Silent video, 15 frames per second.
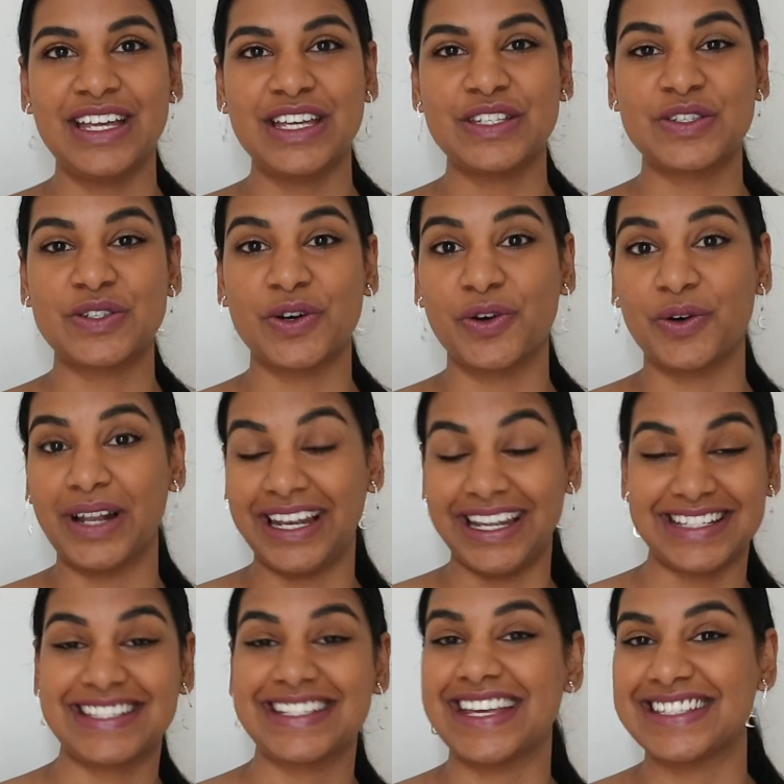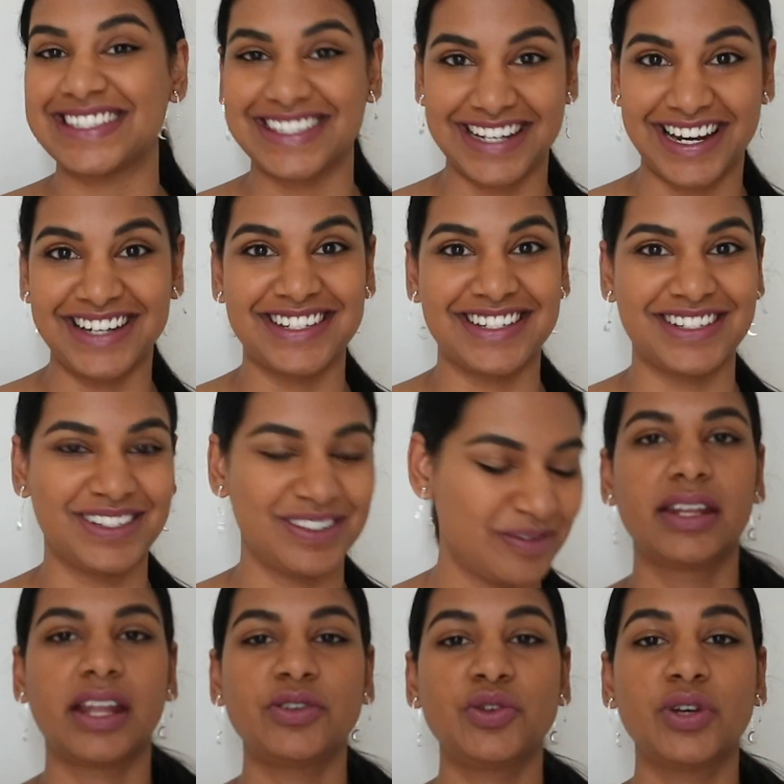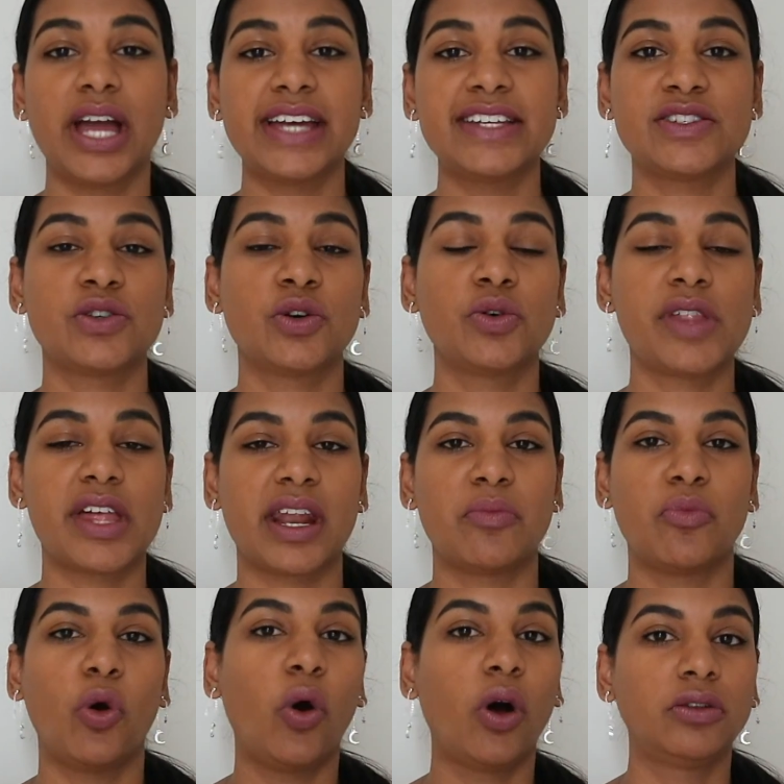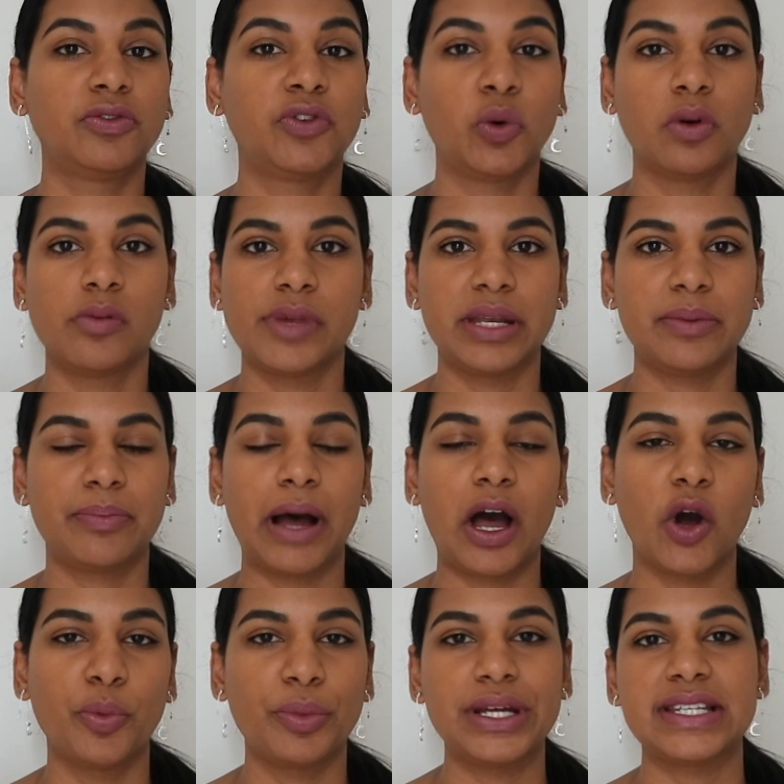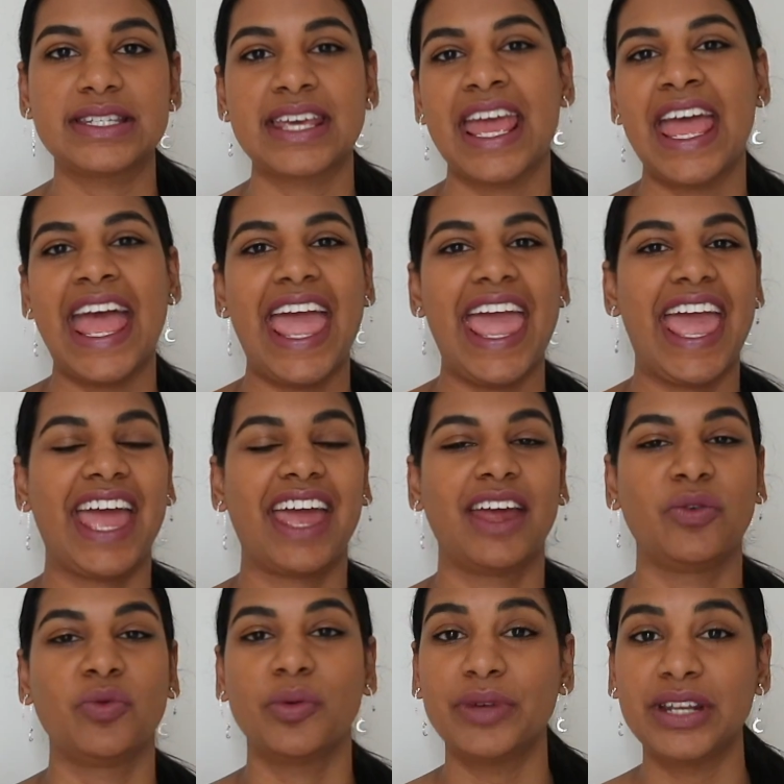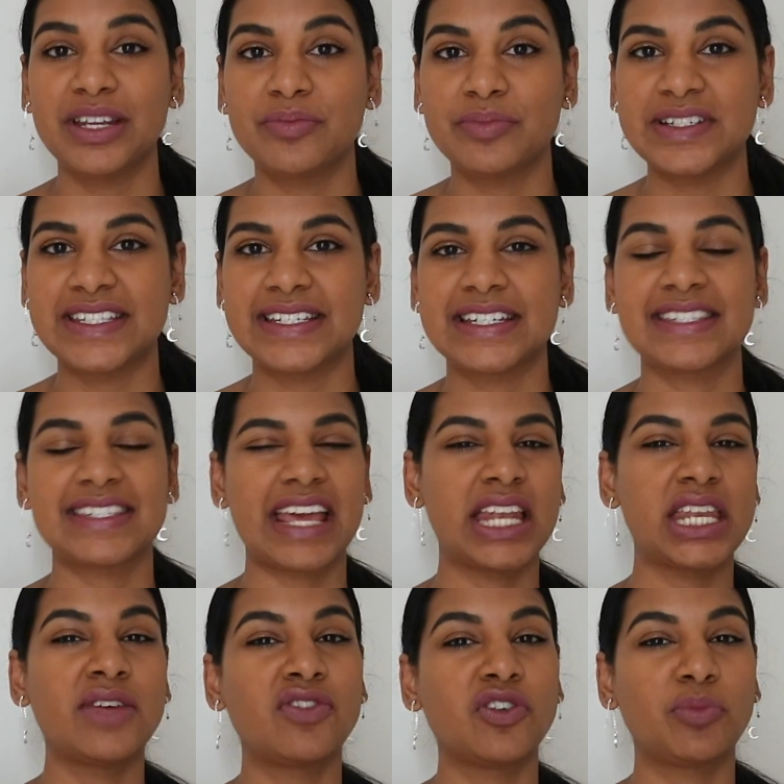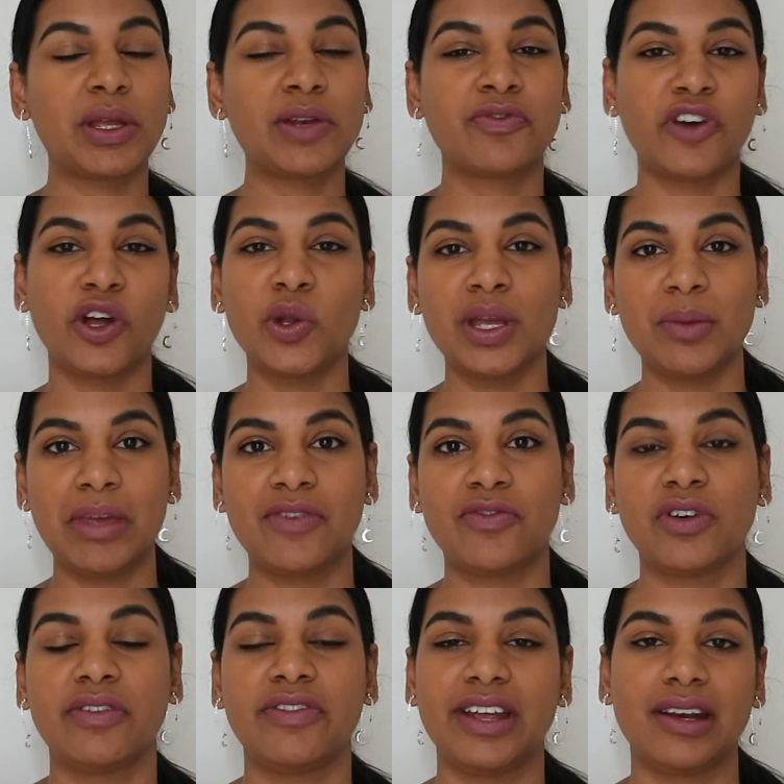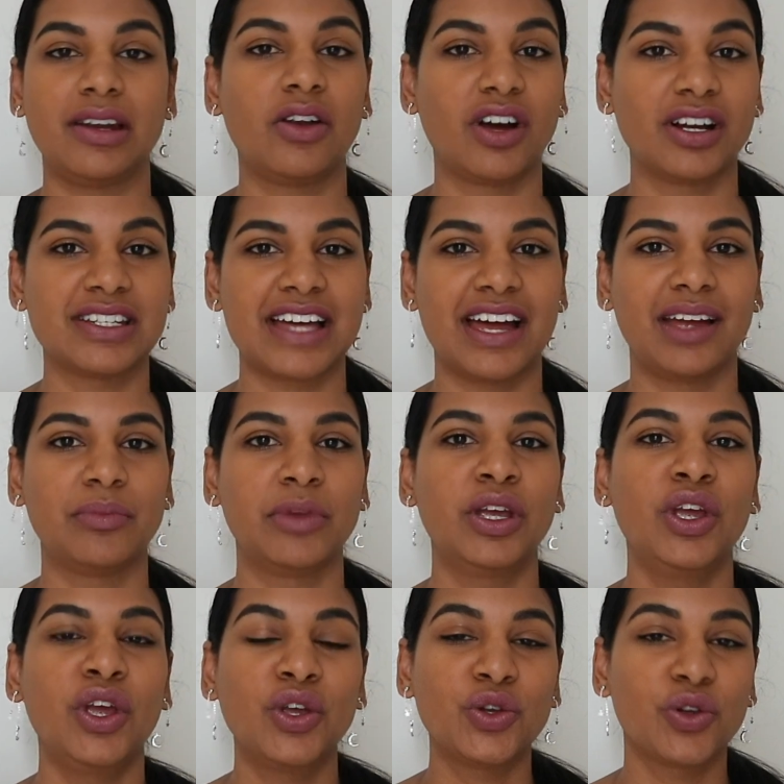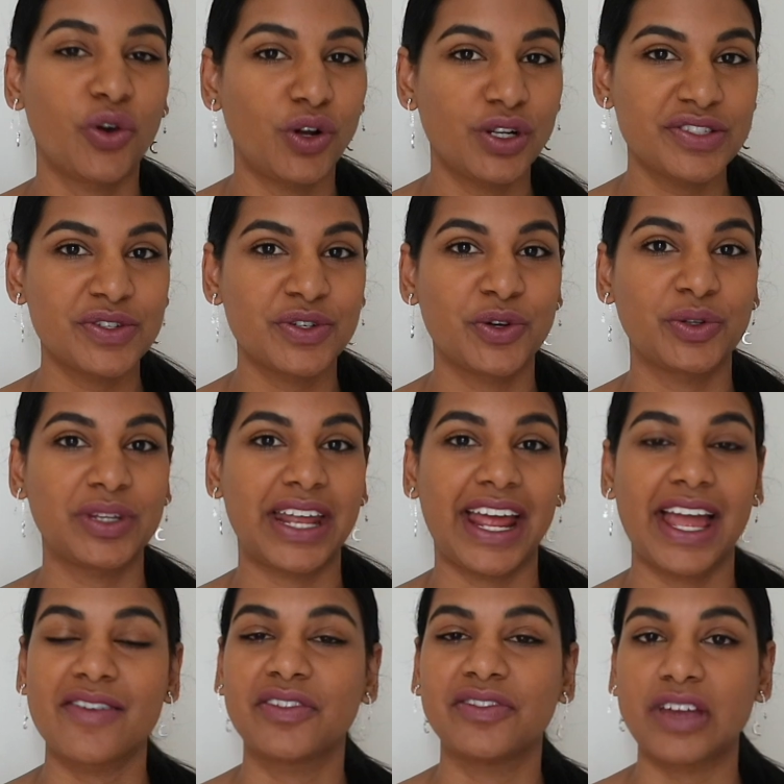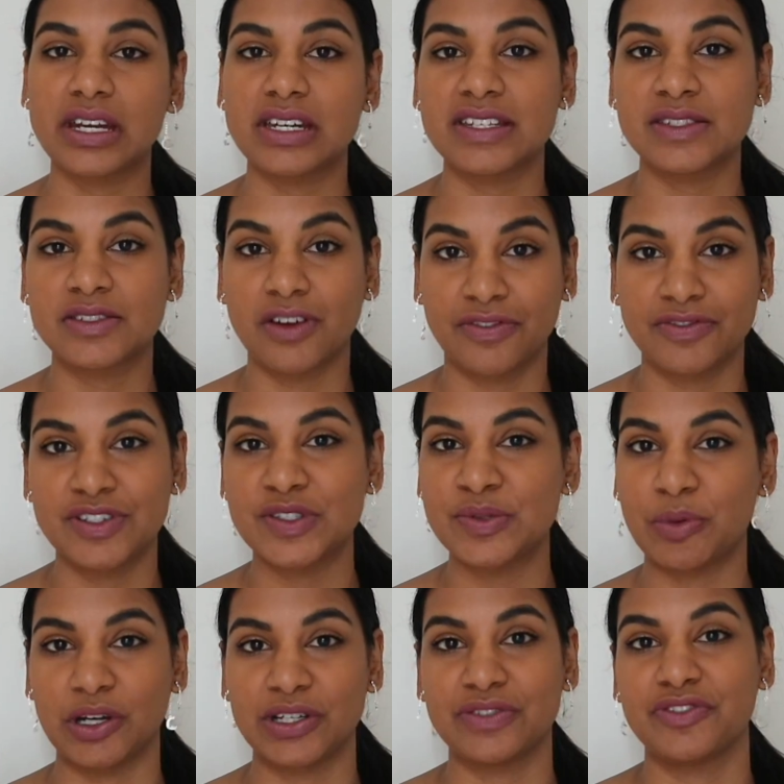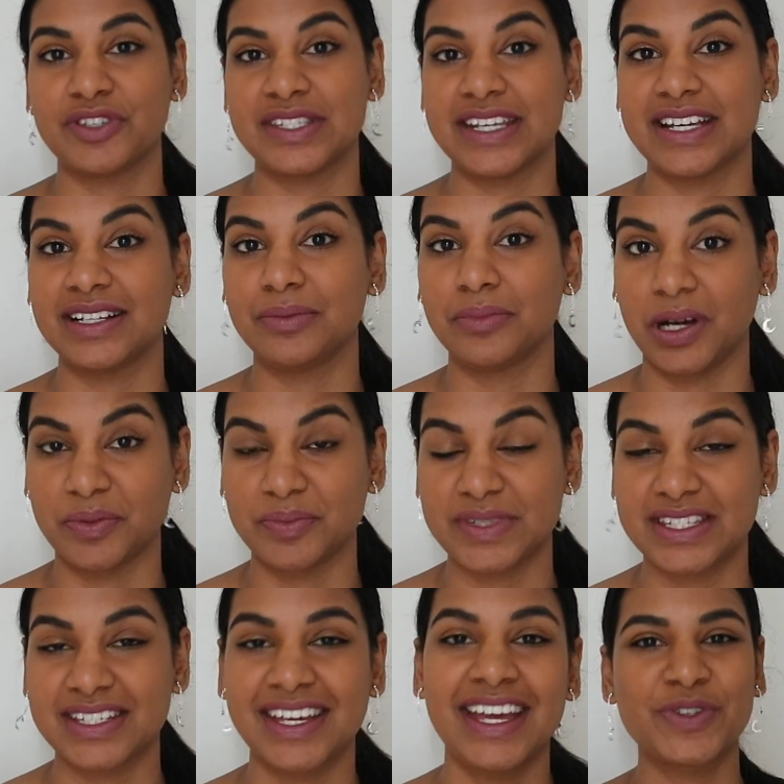So let's get started. Now, you guys know that I'm all for women empowerment and women in business, and if you've been following me for a very long time, you'd also know that I have a very soft spot for single moms.